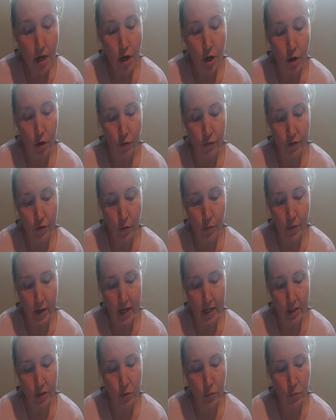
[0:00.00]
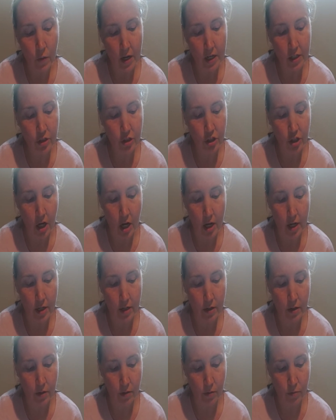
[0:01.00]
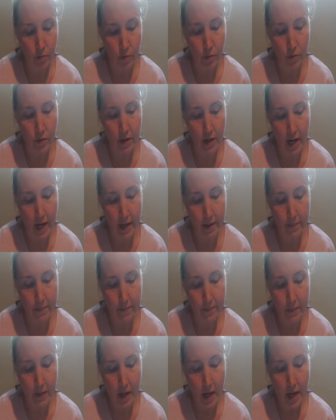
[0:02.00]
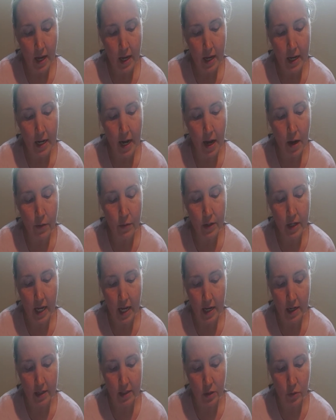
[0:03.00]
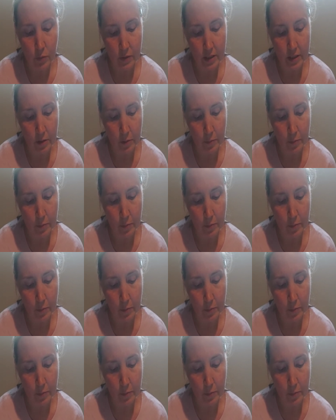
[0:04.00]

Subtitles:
over the rails, rushed on through the night. Now and again its whistle